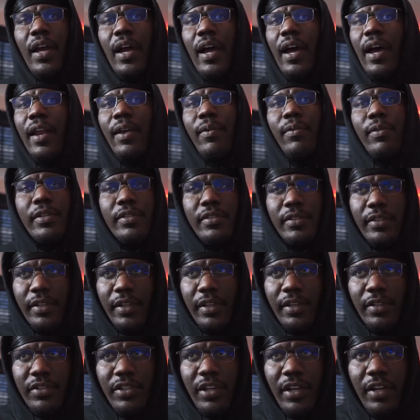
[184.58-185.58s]
I wasn't
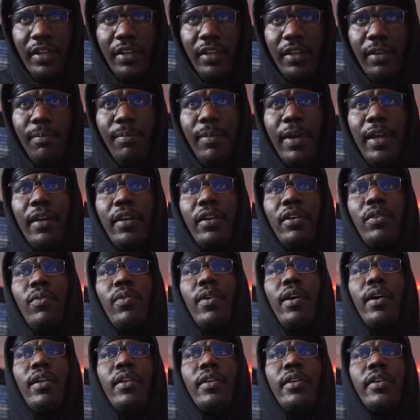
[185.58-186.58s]
get, trying to get bad
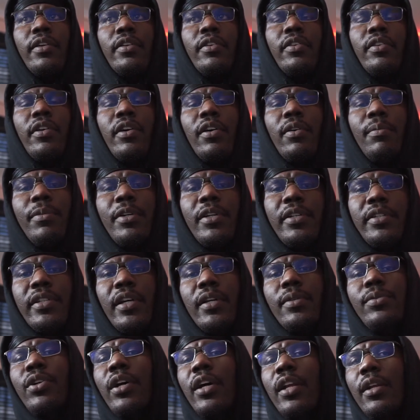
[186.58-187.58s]
quality, you know, because I
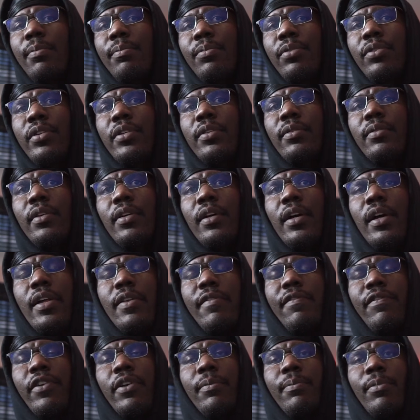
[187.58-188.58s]
try to,
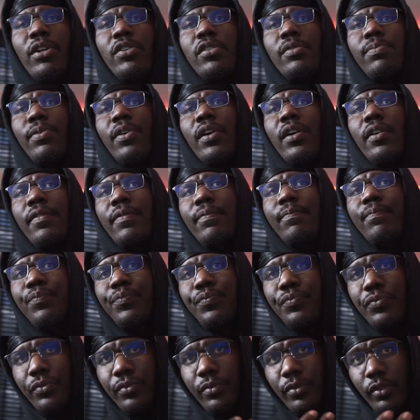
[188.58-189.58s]
for the most part,
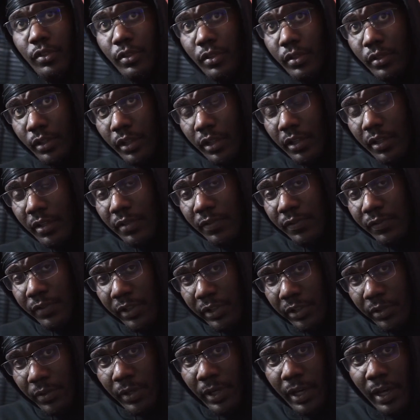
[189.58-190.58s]
for
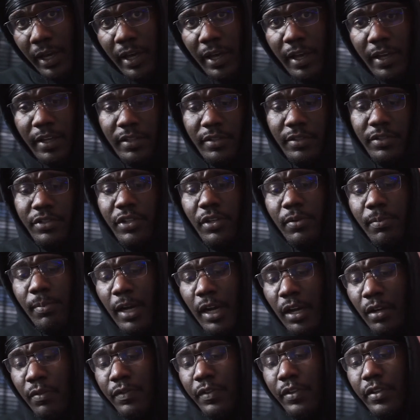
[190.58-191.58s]
you guys, Joe
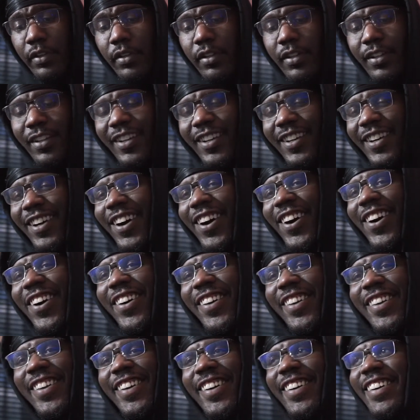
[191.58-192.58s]
Mafia, oh
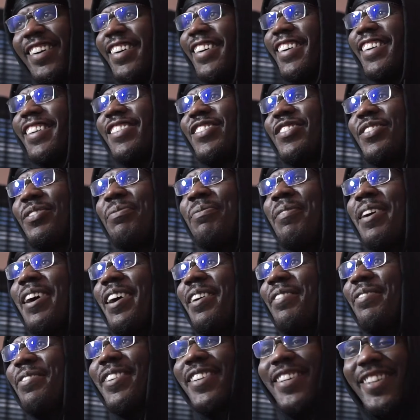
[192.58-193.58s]
yeah, Joe
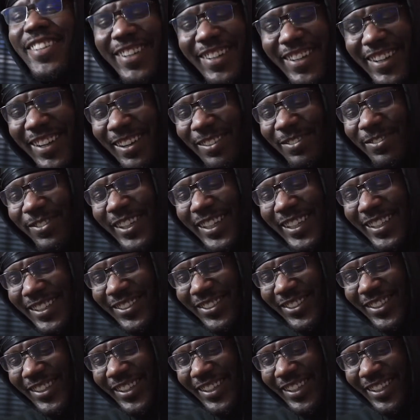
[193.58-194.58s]
Mafia, I fucks
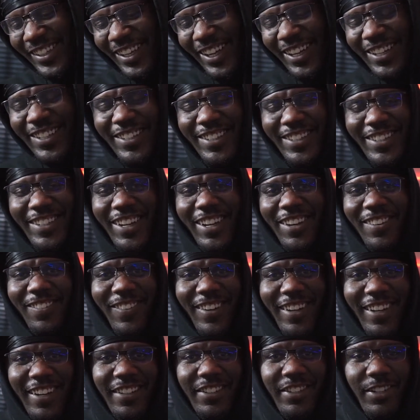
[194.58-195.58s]
with it. I just thought
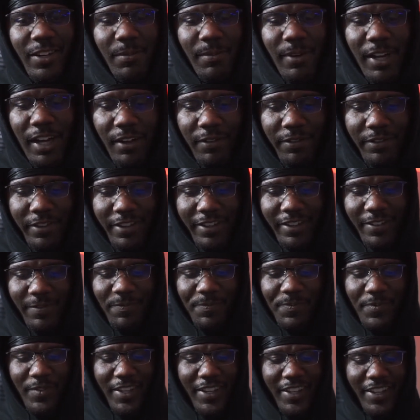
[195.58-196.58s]
about it. Joe Mafia,
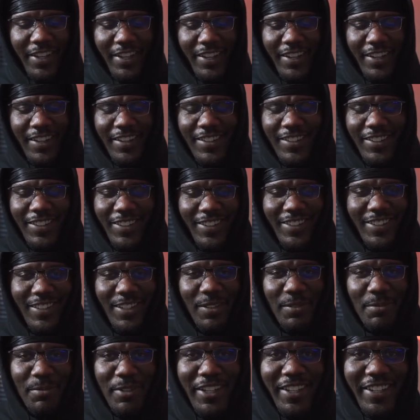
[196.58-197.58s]
what's
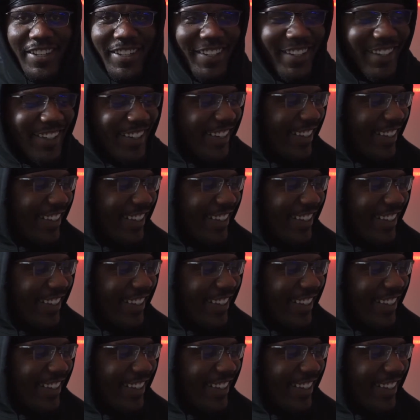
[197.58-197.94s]
up, man?